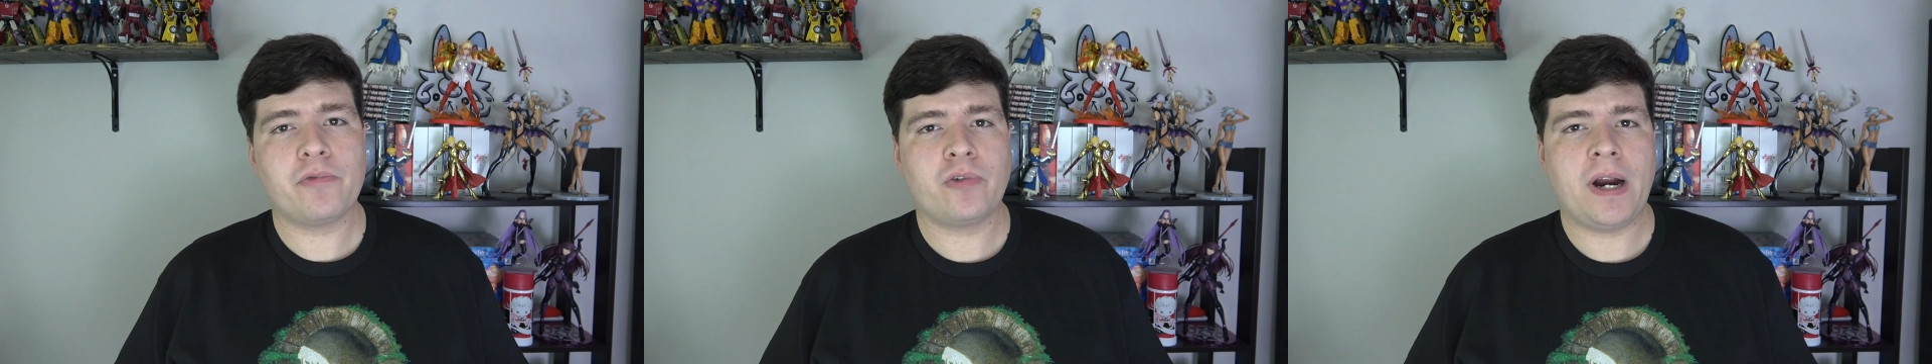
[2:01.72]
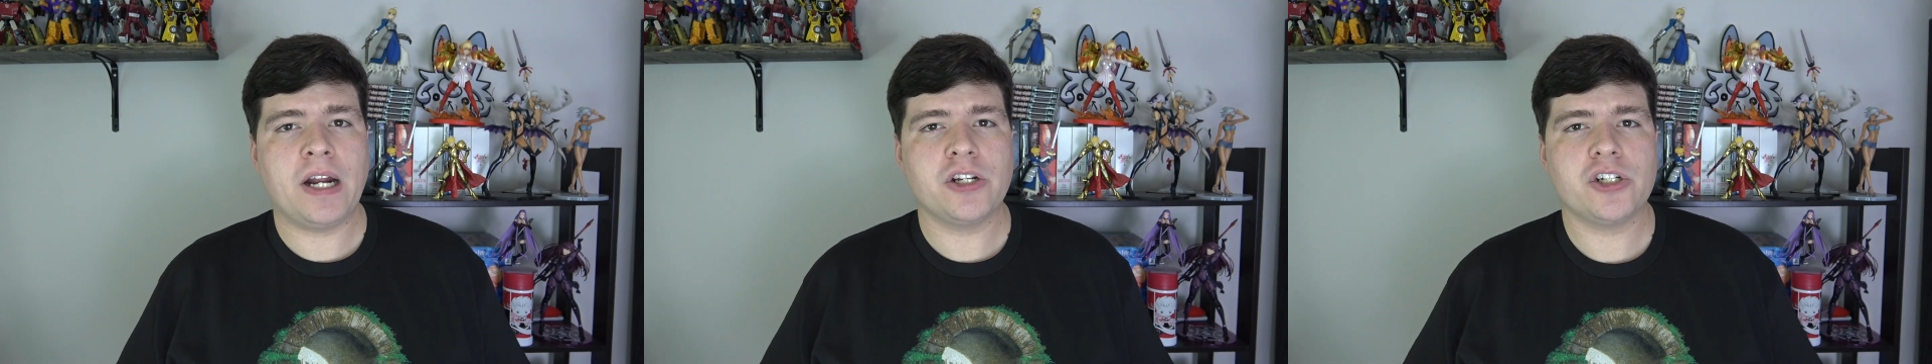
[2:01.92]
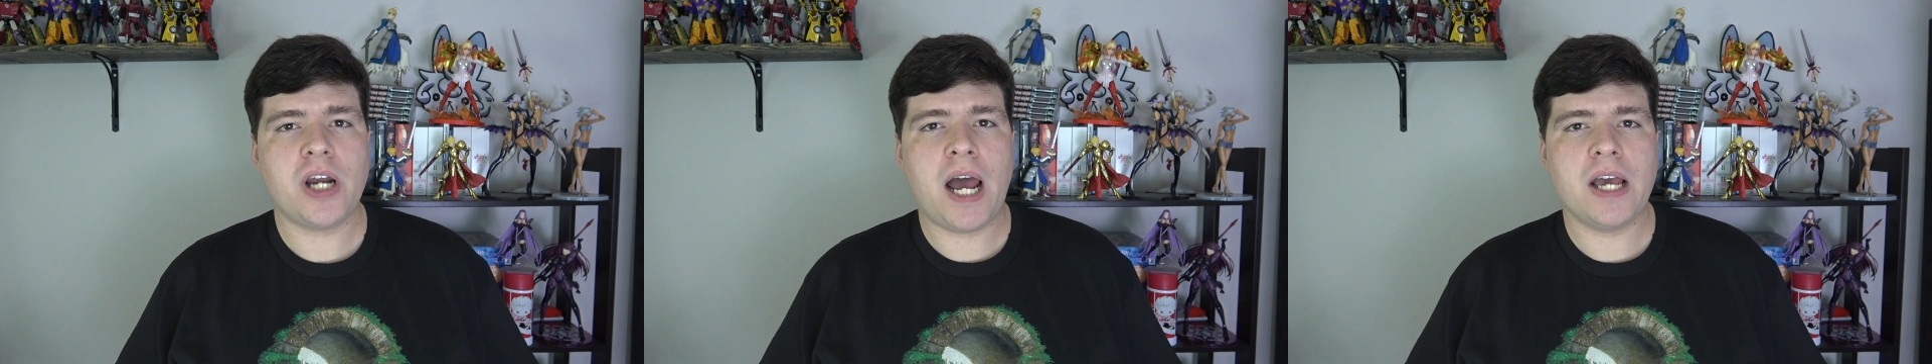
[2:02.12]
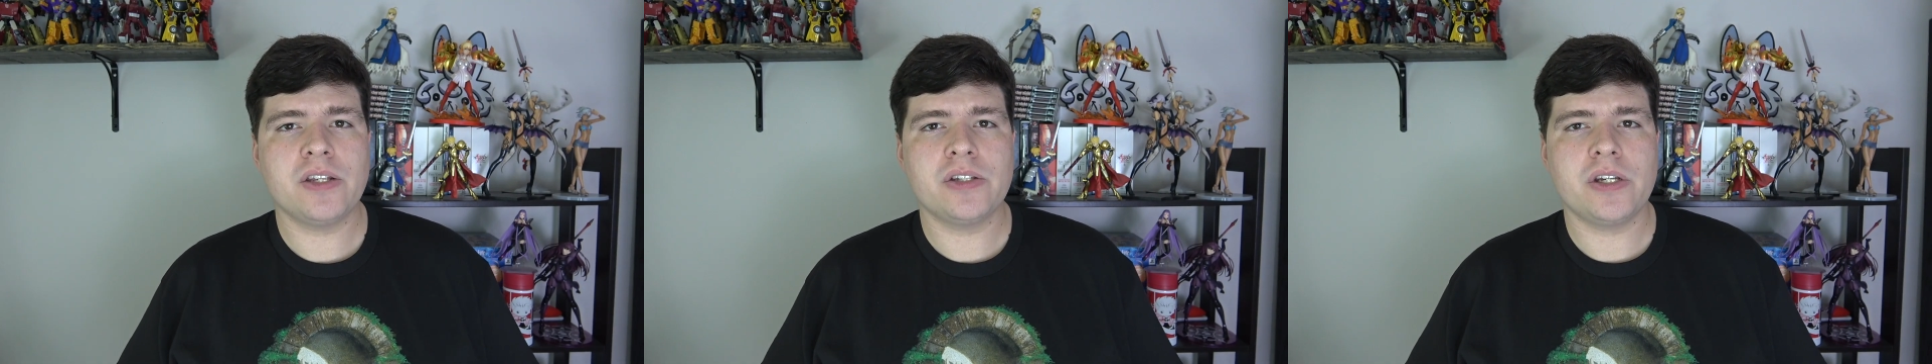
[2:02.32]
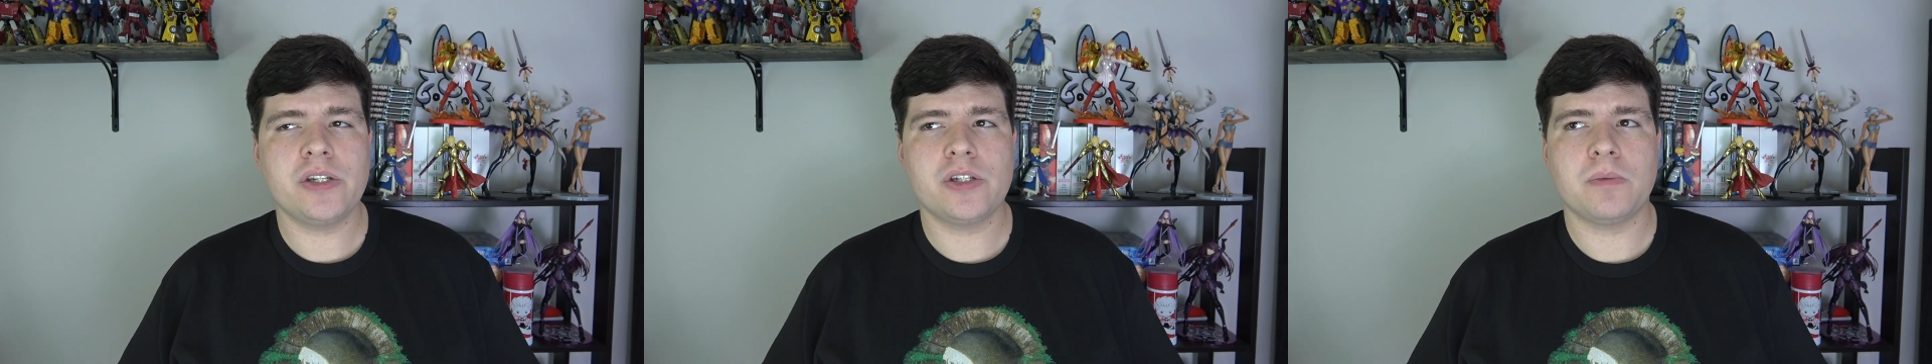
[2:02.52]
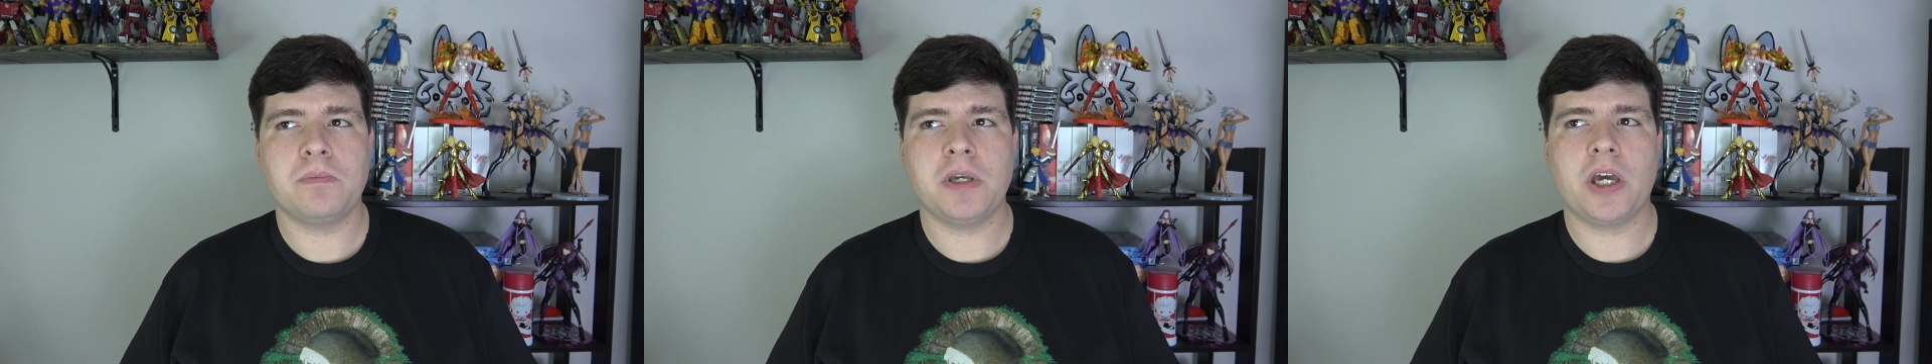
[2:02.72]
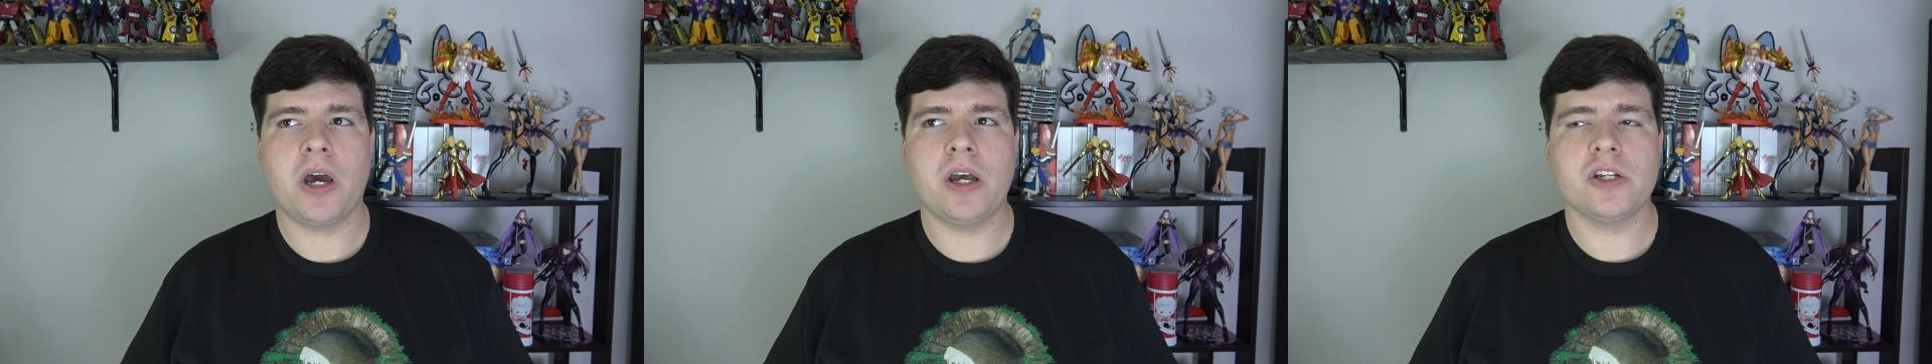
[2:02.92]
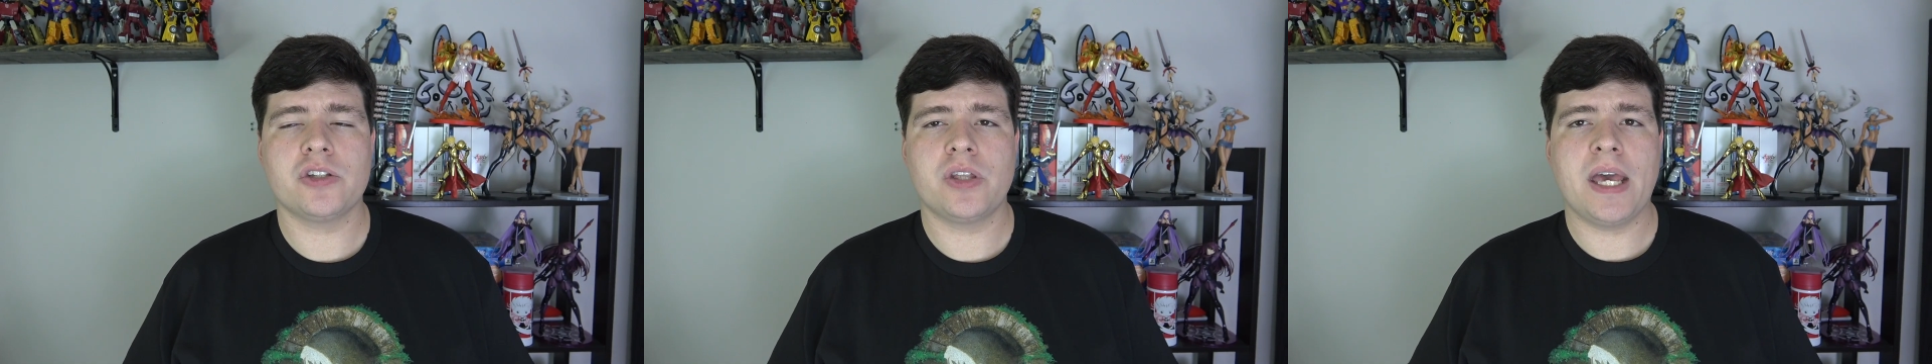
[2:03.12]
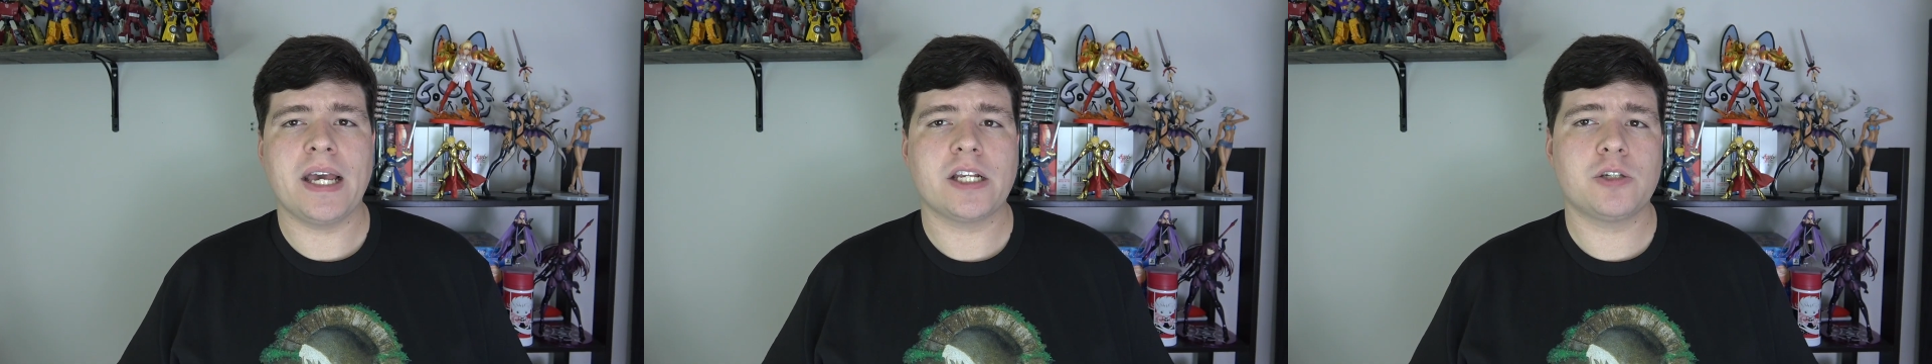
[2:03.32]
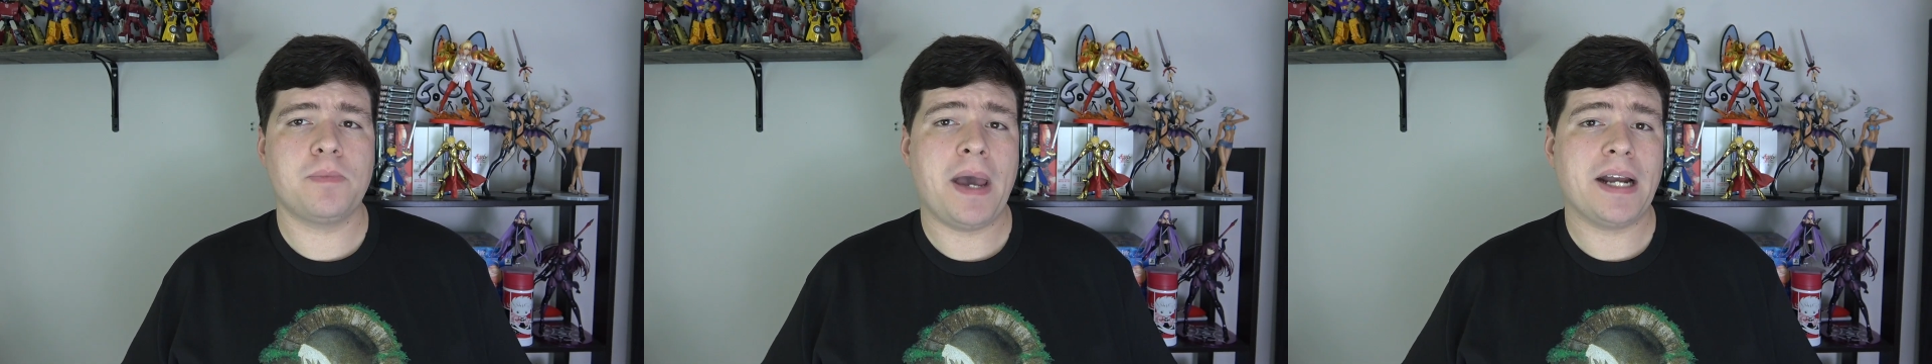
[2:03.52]
franchises because they
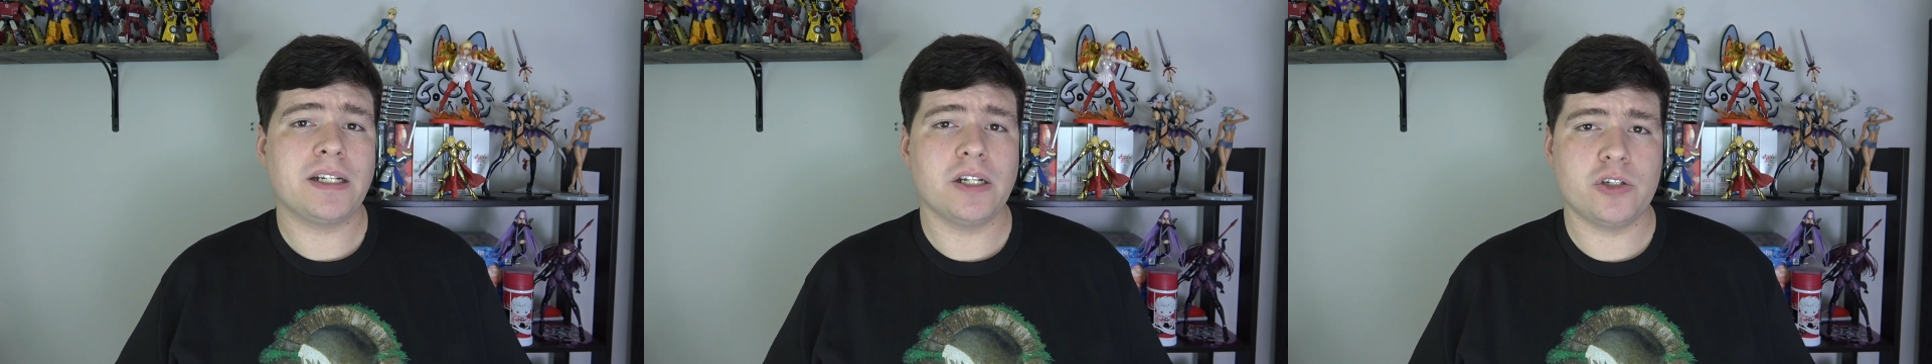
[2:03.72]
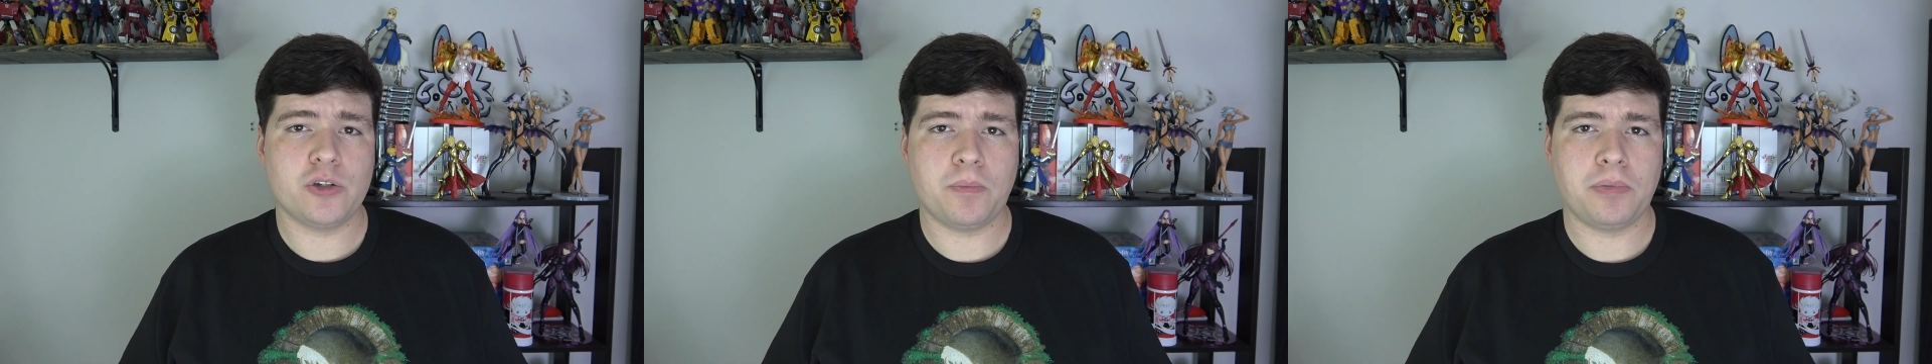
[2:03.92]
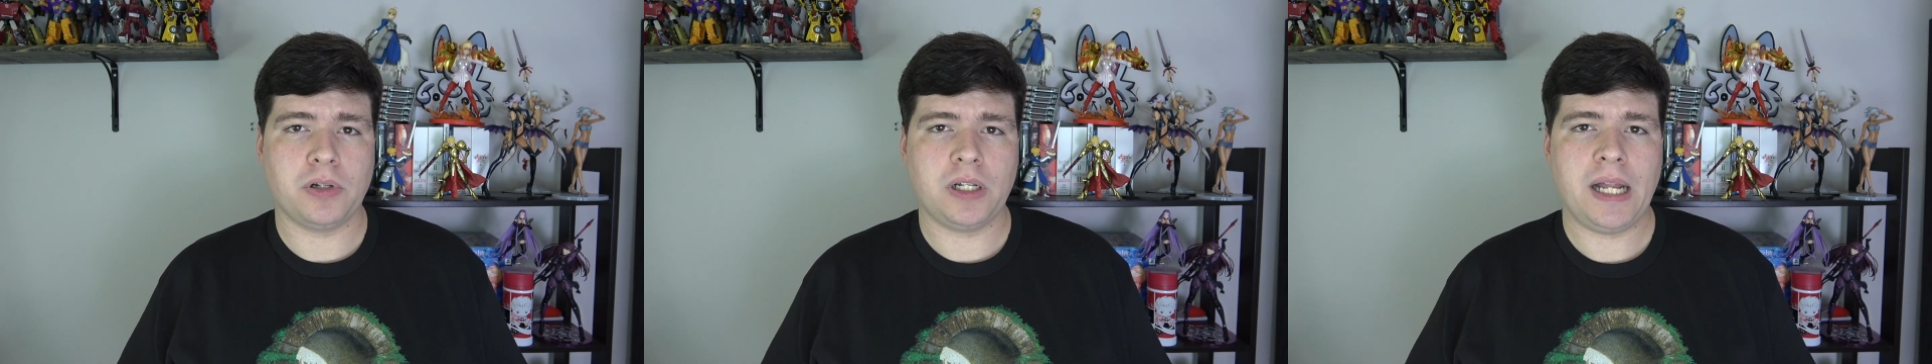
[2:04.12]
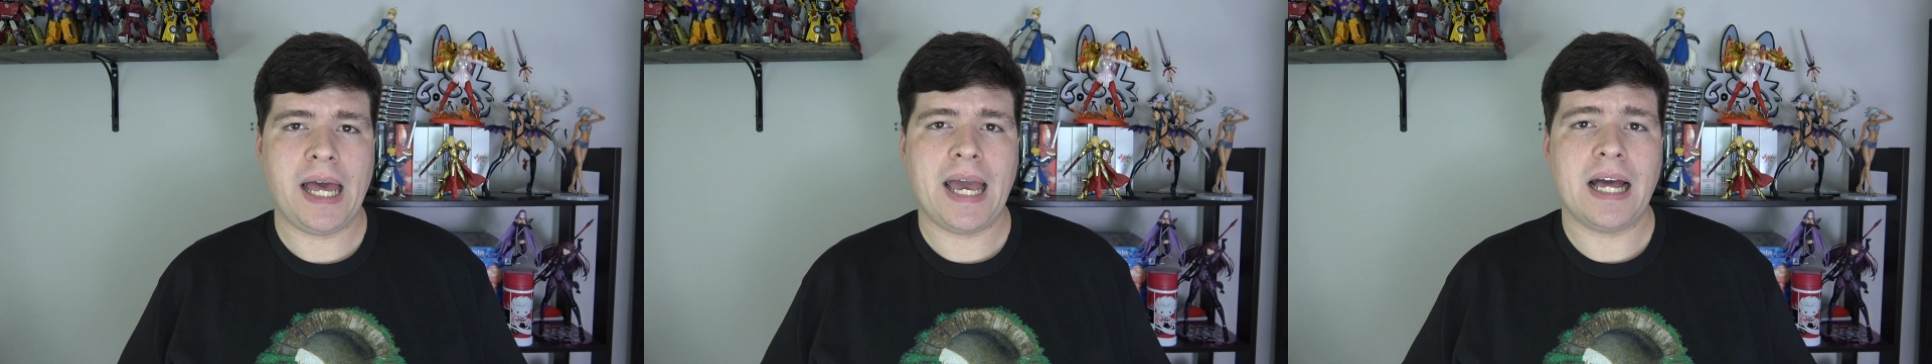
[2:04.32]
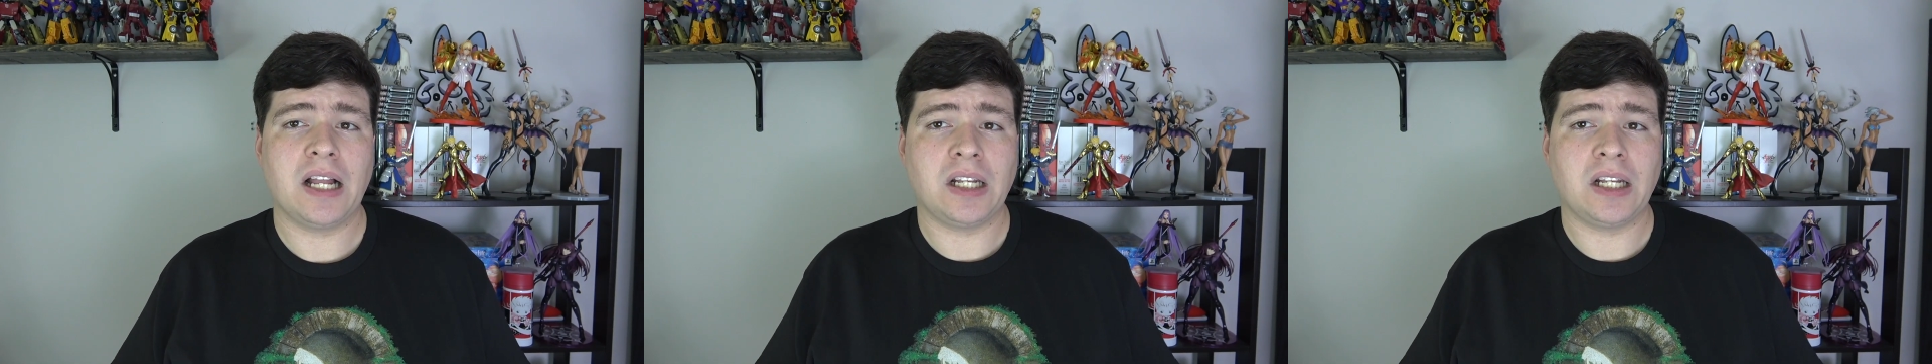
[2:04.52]
expect it to play